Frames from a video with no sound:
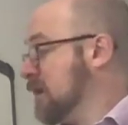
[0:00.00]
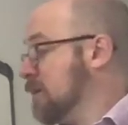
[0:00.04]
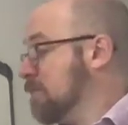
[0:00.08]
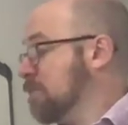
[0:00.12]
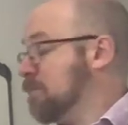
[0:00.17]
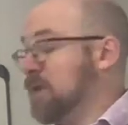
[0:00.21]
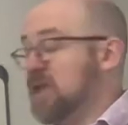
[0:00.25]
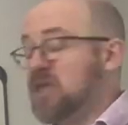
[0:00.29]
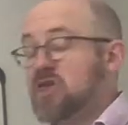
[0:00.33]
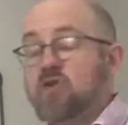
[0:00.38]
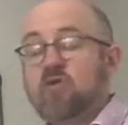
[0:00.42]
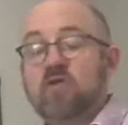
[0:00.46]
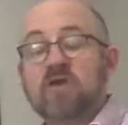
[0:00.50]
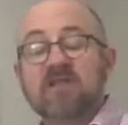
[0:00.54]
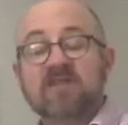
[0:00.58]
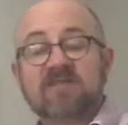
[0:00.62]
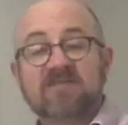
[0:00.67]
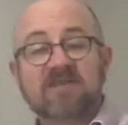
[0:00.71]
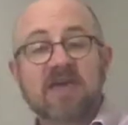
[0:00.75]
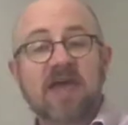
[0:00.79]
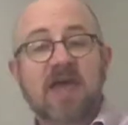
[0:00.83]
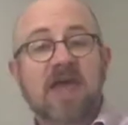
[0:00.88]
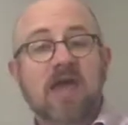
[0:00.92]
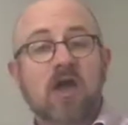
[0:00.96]
But you can
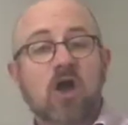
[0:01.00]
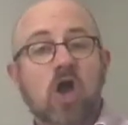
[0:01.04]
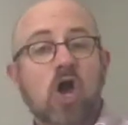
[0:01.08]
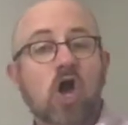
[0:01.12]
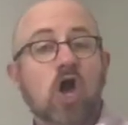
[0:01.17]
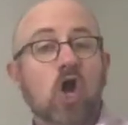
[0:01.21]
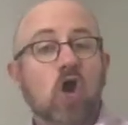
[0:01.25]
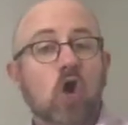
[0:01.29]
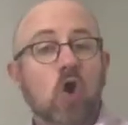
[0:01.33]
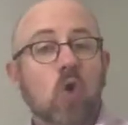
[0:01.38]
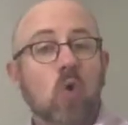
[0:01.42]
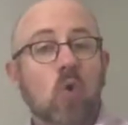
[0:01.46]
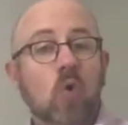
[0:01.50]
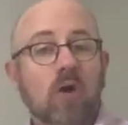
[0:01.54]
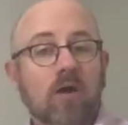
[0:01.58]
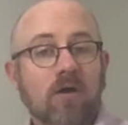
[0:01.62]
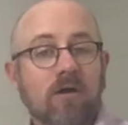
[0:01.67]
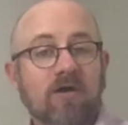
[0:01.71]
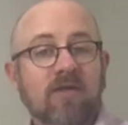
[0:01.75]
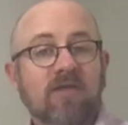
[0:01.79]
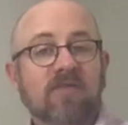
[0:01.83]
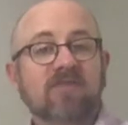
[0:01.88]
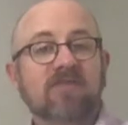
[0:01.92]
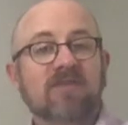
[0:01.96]
say, oh,
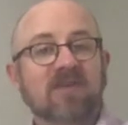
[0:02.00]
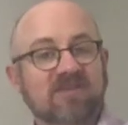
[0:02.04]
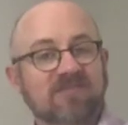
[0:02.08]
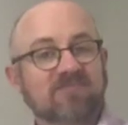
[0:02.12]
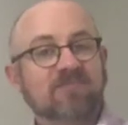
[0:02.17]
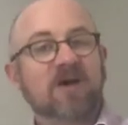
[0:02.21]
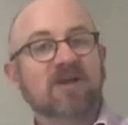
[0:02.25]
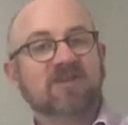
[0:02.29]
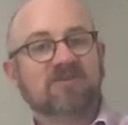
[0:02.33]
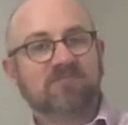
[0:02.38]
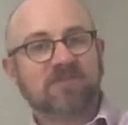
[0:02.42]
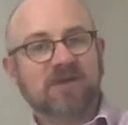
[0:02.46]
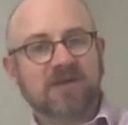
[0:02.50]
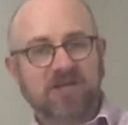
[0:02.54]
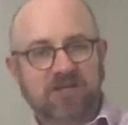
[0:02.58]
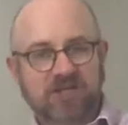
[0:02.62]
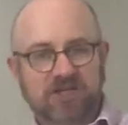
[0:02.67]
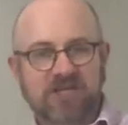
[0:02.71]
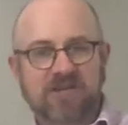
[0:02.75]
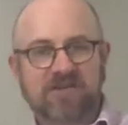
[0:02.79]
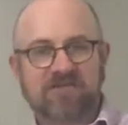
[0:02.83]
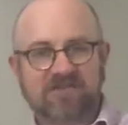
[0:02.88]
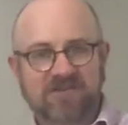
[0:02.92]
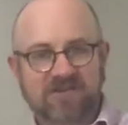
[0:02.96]
this must be a
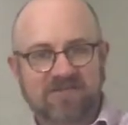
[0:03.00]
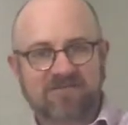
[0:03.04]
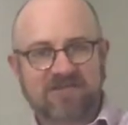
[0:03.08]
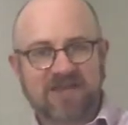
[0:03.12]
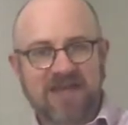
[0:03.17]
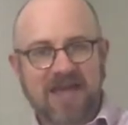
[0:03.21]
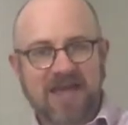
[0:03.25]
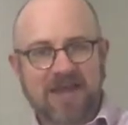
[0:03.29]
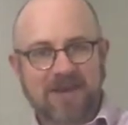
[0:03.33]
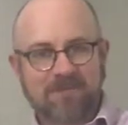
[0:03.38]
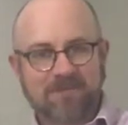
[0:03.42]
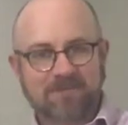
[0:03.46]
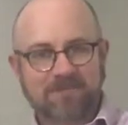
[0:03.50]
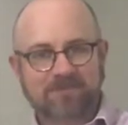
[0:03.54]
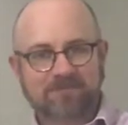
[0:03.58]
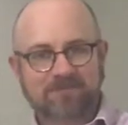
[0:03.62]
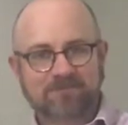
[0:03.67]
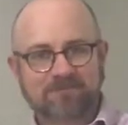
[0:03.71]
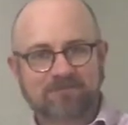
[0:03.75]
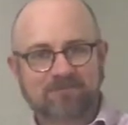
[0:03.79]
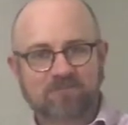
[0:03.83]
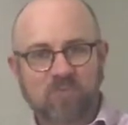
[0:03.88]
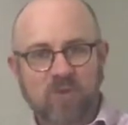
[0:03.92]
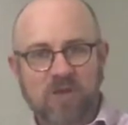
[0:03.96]
shift of 10,
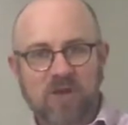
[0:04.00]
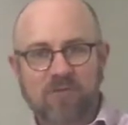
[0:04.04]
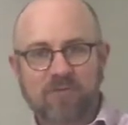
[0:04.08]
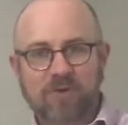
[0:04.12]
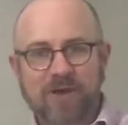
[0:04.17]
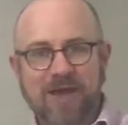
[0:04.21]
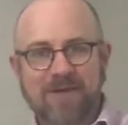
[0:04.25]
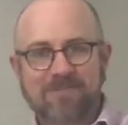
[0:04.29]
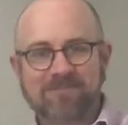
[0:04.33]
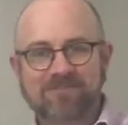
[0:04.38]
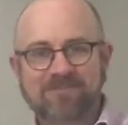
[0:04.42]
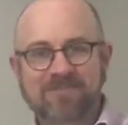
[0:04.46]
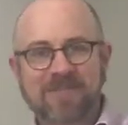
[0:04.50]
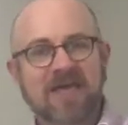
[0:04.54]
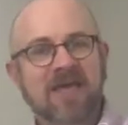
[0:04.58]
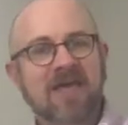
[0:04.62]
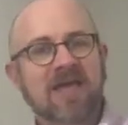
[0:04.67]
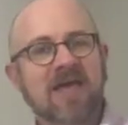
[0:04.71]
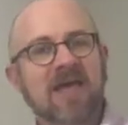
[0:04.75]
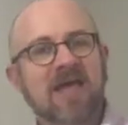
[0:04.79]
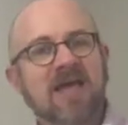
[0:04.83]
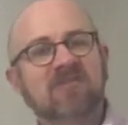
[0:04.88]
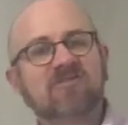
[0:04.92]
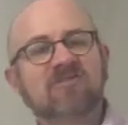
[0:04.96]
okay?
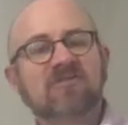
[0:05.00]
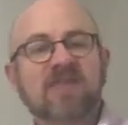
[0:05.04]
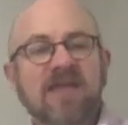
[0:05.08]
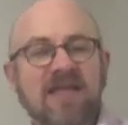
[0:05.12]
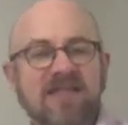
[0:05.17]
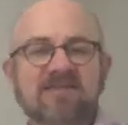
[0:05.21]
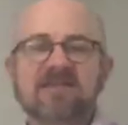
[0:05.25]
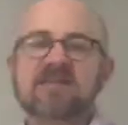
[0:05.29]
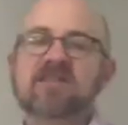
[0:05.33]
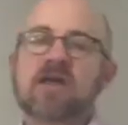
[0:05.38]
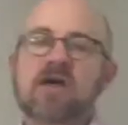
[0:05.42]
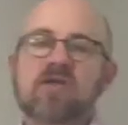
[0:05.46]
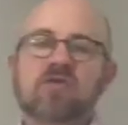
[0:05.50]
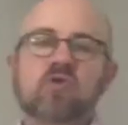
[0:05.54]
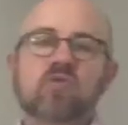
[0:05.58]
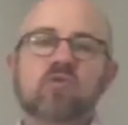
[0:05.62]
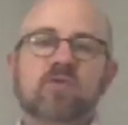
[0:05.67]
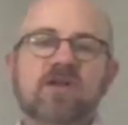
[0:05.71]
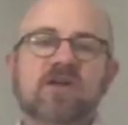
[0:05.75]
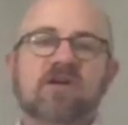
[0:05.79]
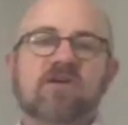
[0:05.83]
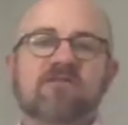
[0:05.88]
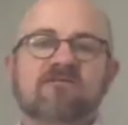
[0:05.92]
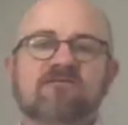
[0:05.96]
And so that's another
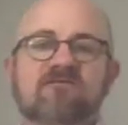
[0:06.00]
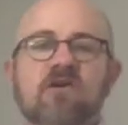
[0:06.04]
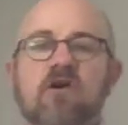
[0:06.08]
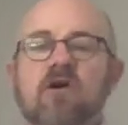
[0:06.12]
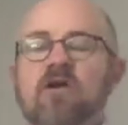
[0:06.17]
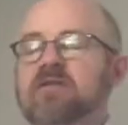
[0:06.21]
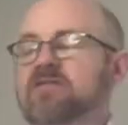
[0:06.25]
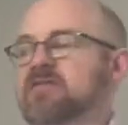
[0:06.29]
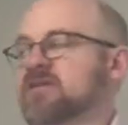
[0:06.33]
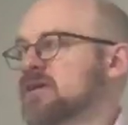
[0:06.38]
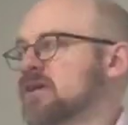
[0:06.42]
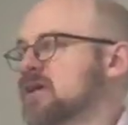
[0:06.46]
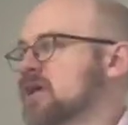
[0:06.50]
real fault.